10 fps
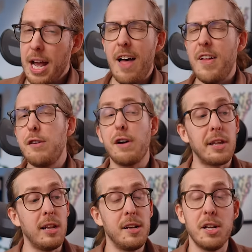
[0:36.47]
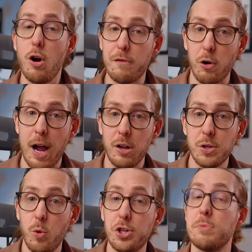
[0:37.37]
and then you've got the London Overground,
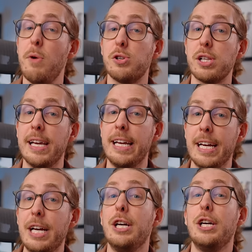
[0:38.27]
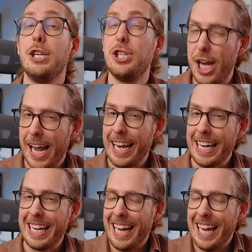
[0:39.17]
which is mostly shit.